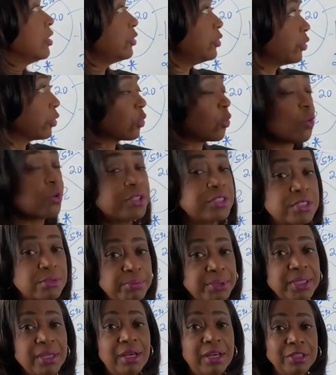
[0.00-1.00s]
You're going to
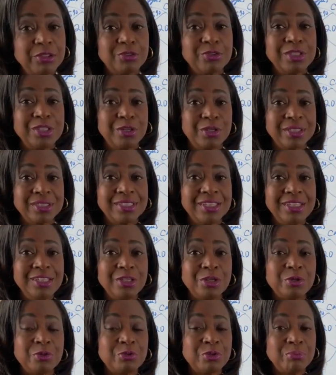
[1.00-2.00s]
be hungry on
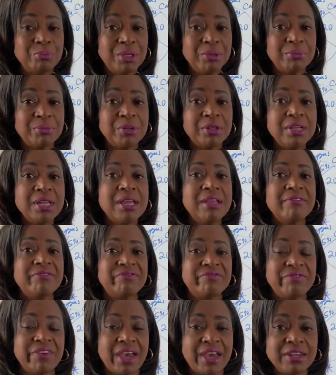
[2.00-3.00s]
keto. Remember,
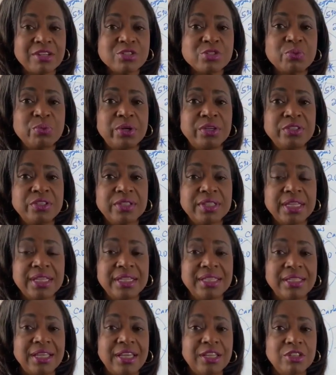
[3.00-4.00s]
fat is where you're
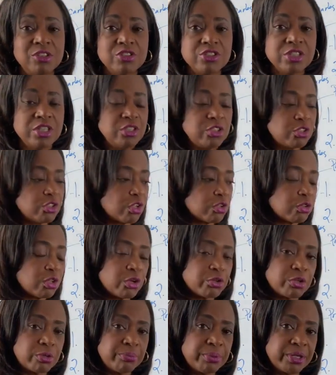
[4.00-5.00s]
getting energy. You're no
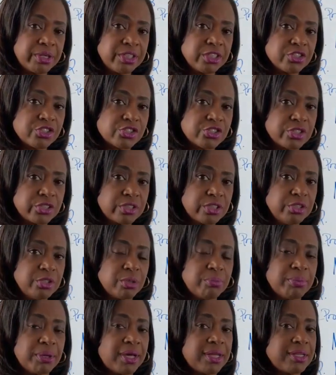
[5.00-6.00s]
longer burning sugar.
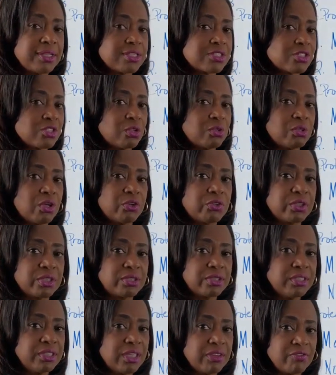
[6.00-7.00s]
Your body is no longer
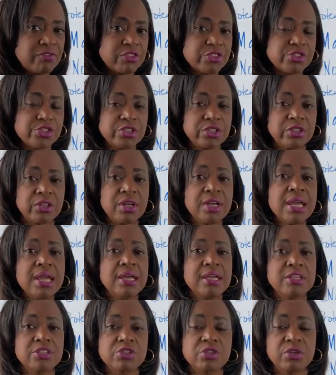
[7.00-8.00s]
looking for sugar.
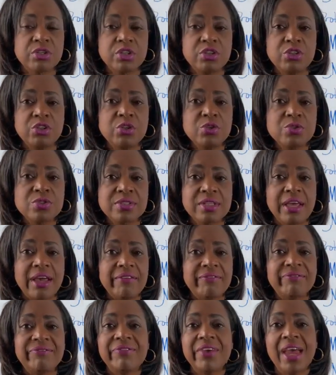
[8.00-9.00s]
It's going to use
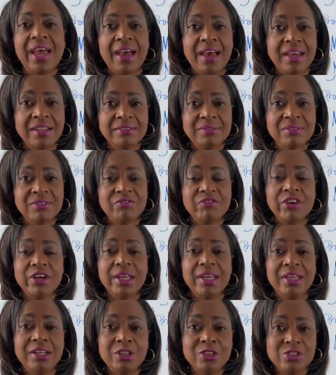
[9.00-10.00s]
that fat
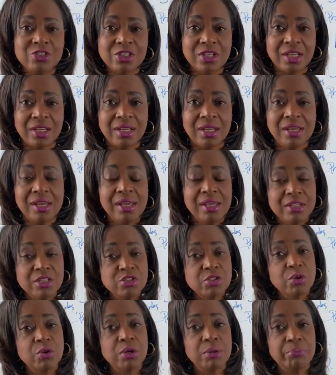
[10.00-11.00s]
for energy, and
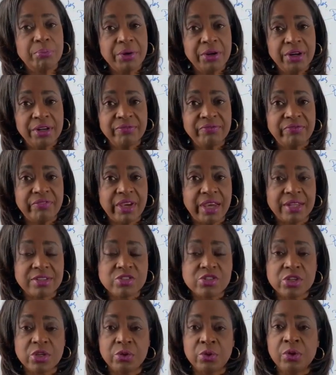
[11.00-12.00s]
it's going to burn
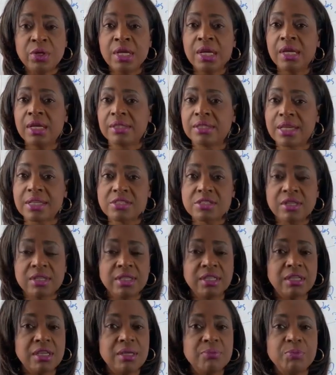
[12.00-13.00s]
fat. So that's
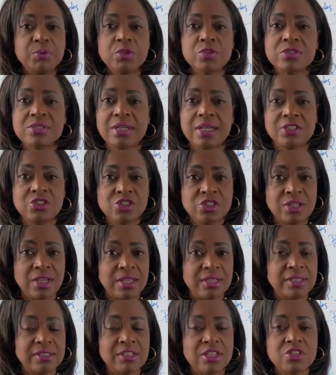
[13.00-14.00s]
going to keep you
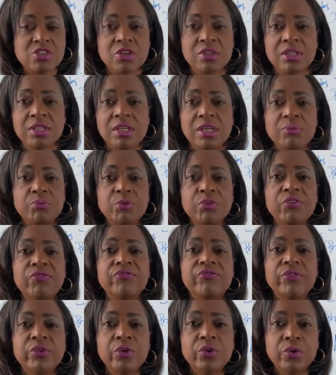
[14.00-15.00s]
satiated. That's going to keep you
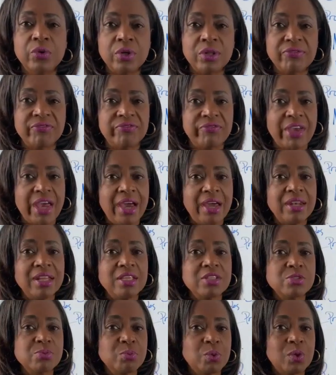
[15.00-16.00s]
full. Fat
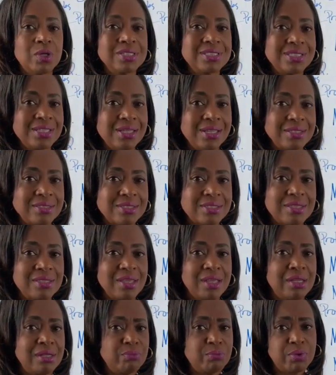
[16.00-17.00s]
is more dense
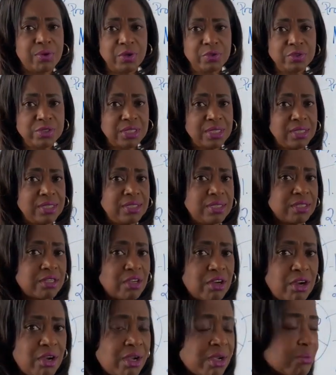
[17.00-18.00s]
than protein and
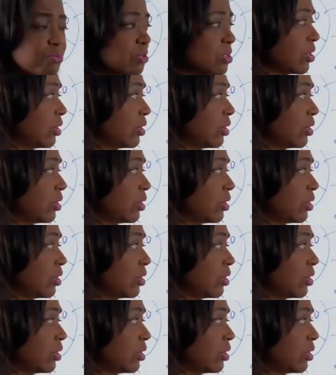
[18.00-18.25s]
carbs.